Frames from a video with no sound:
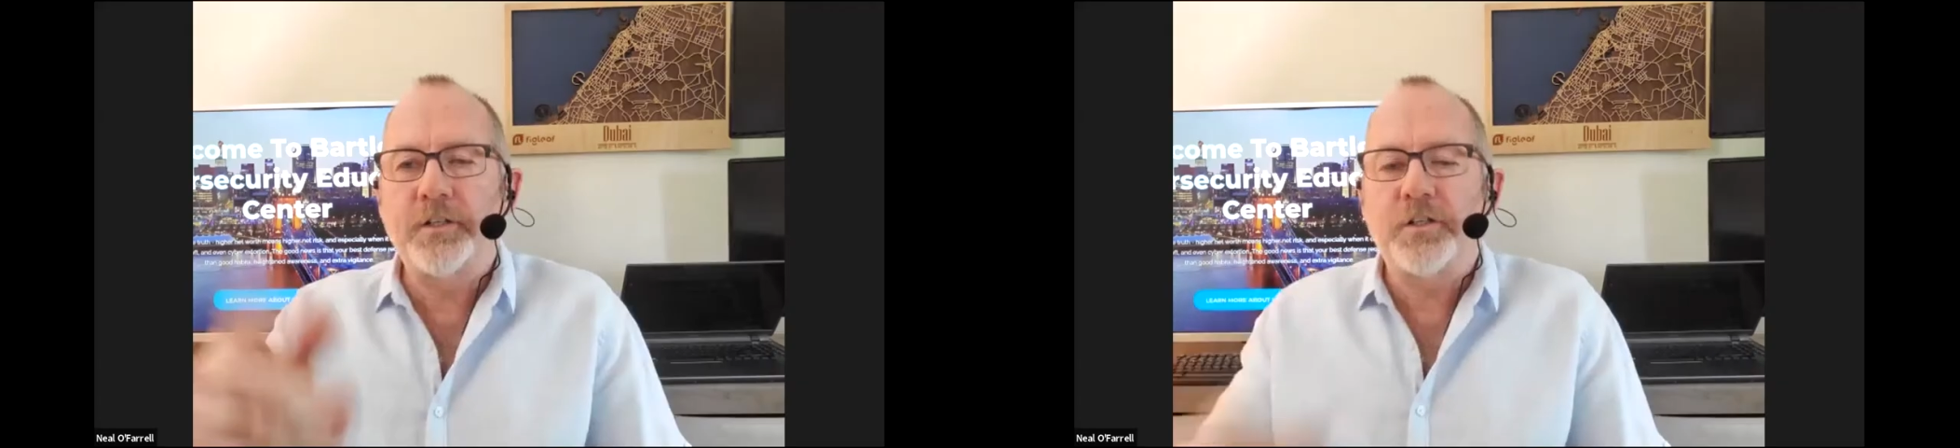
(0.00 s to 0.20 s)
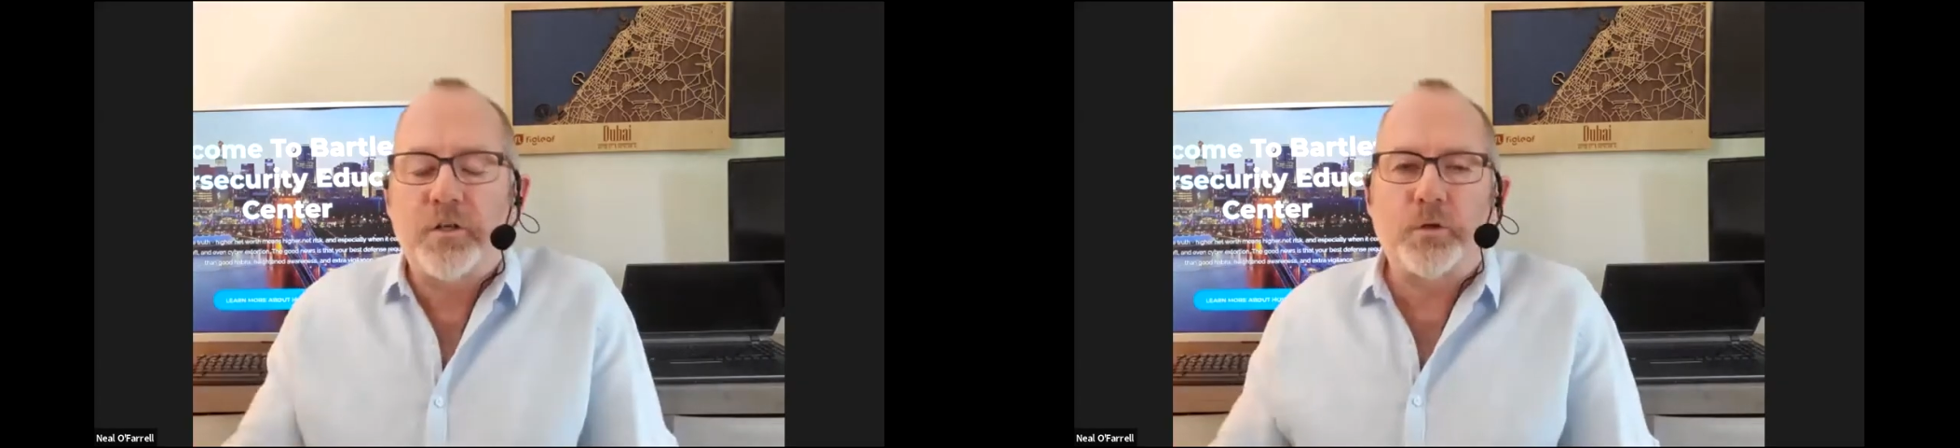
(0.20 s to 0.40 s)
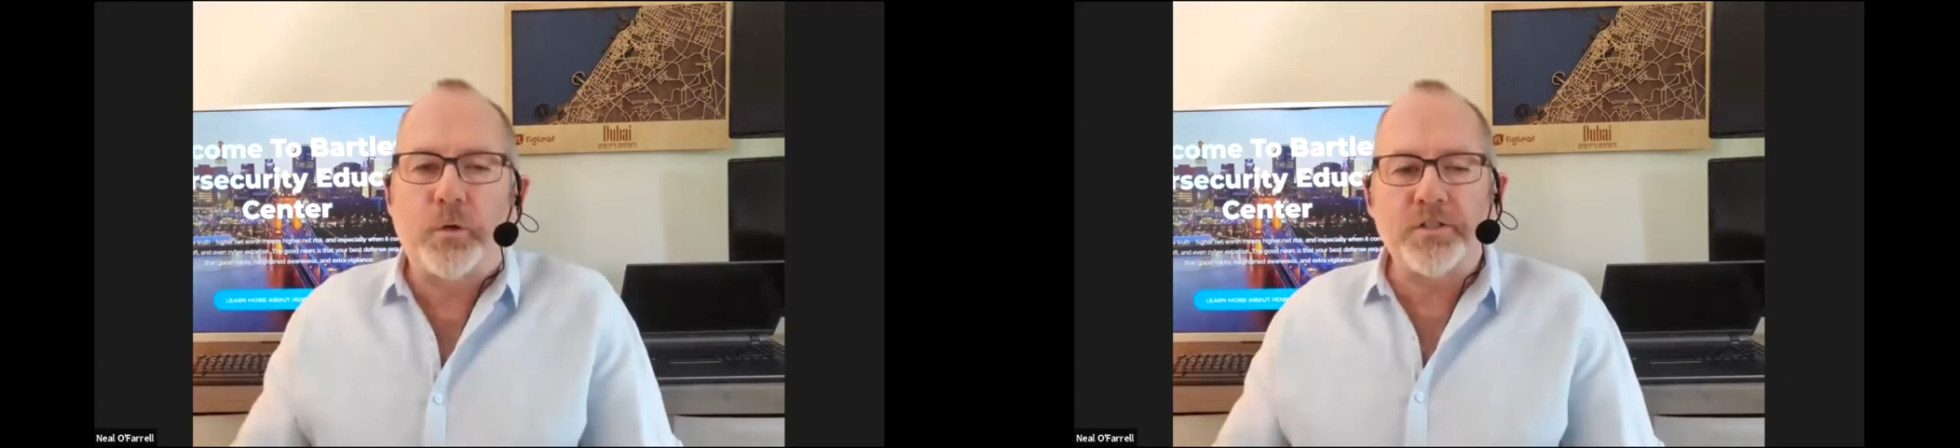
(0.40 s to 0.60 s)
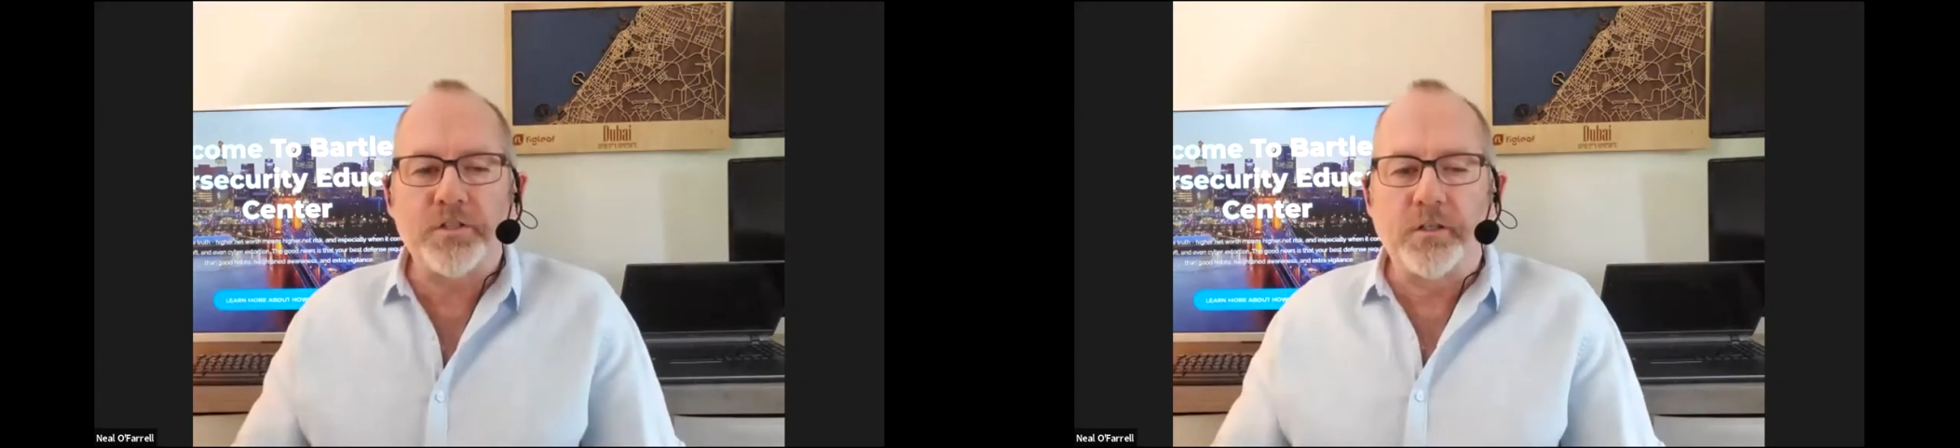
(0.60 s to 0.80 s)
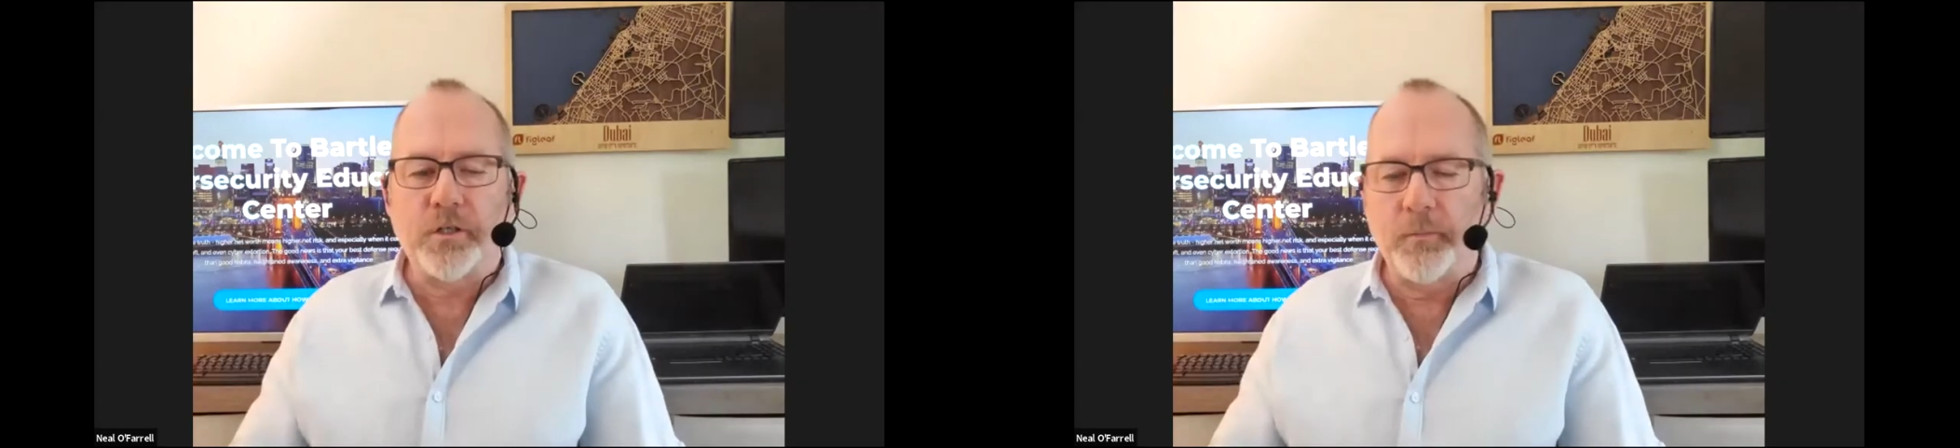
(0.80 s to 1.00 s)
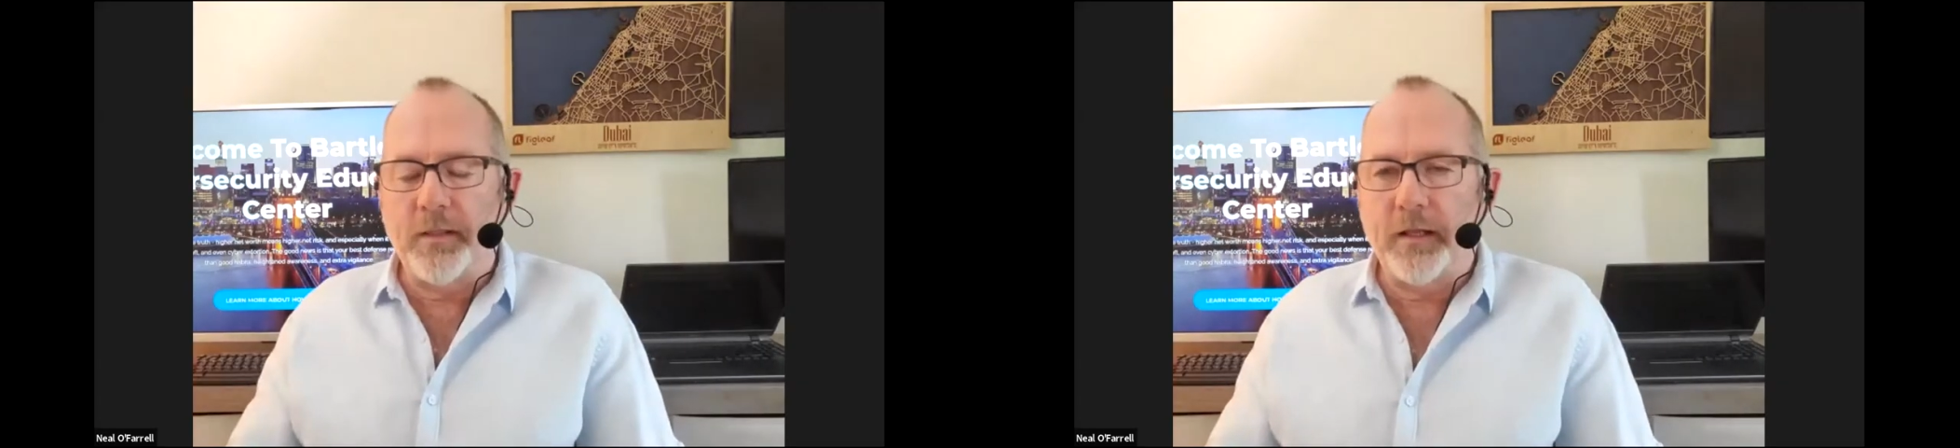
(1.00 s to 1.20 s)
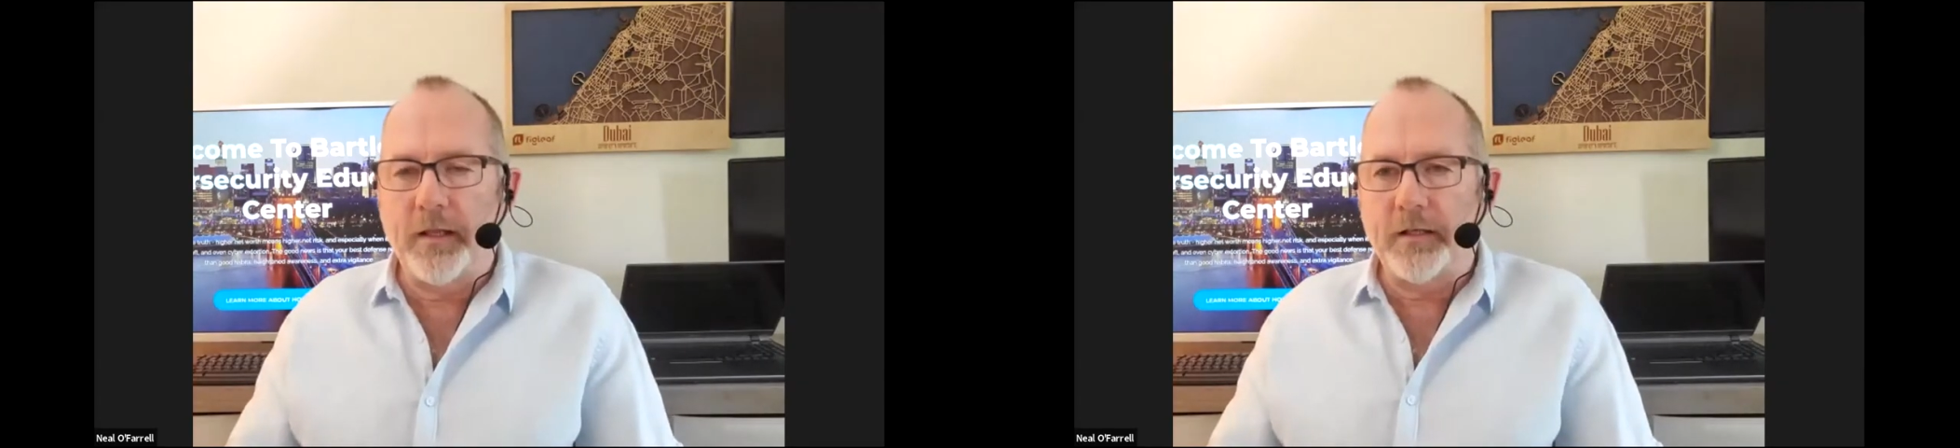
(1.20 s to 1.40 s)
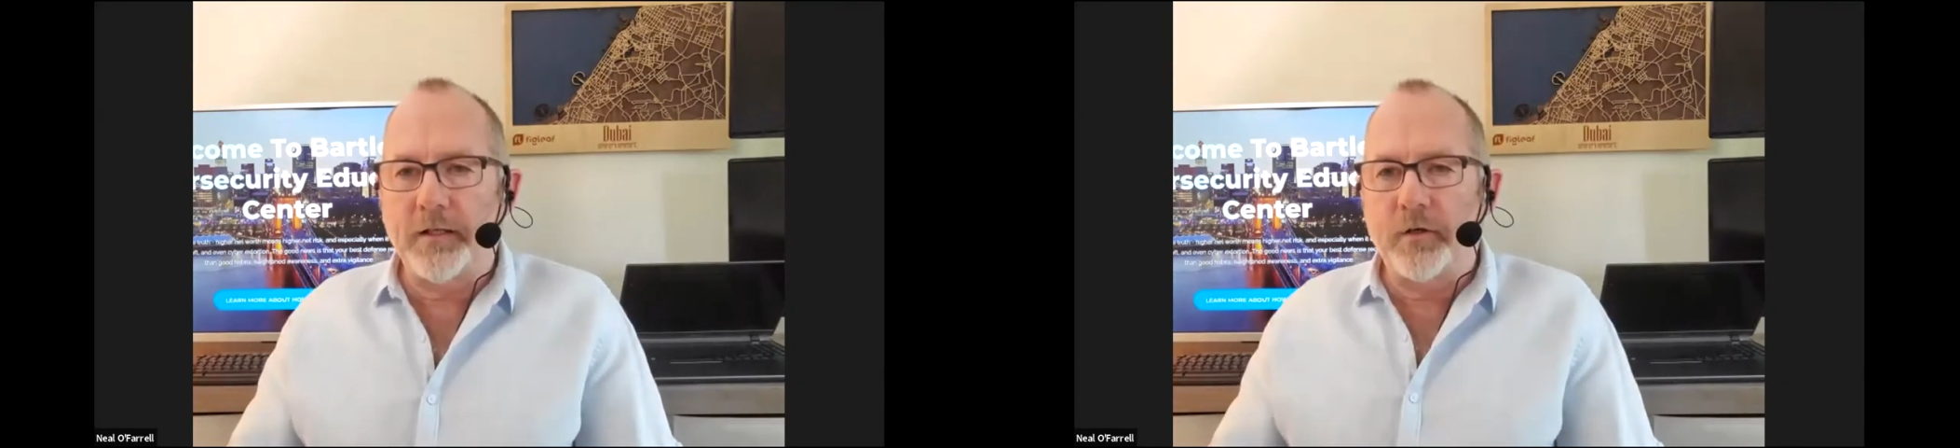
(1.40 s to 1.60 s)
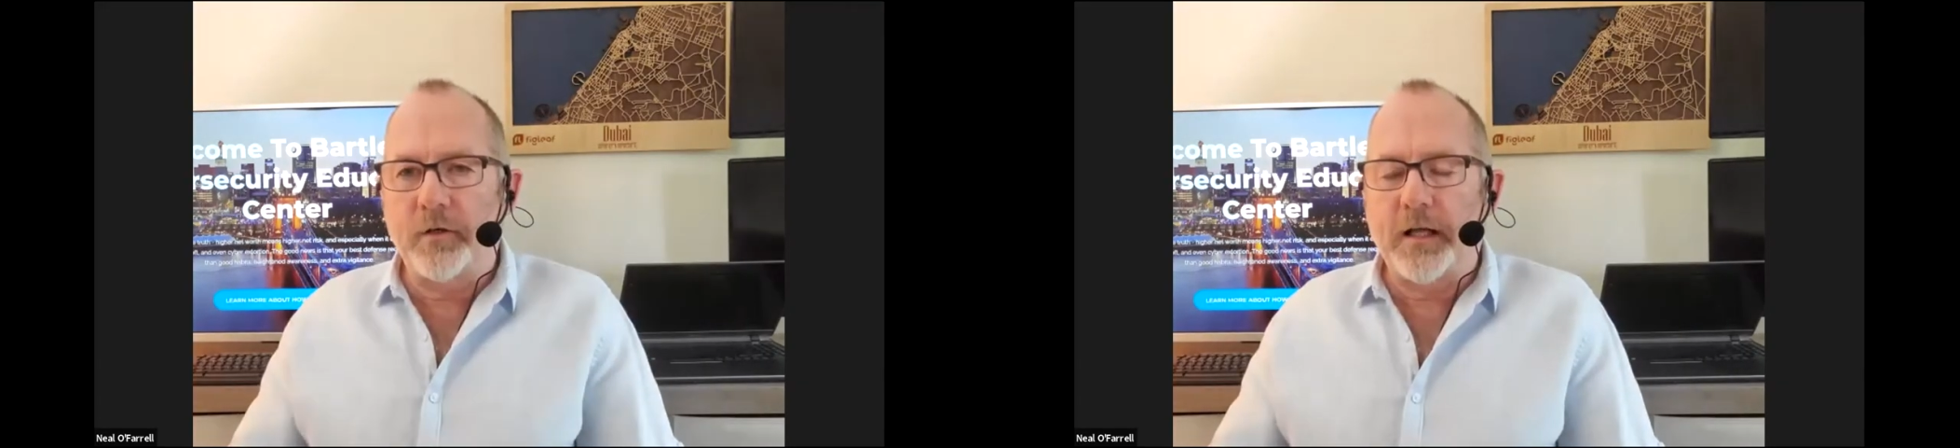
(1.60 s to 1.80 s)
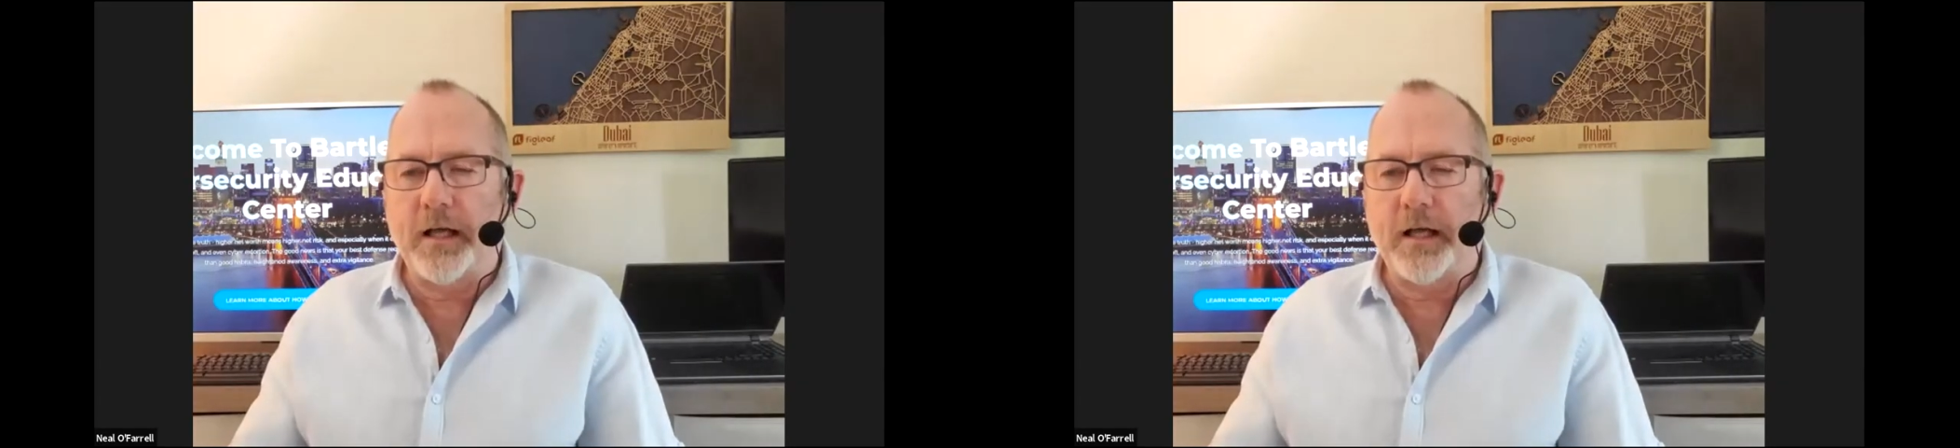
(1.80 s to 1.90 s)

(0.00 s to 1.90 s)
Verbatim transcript: saw a question come in there that, you know,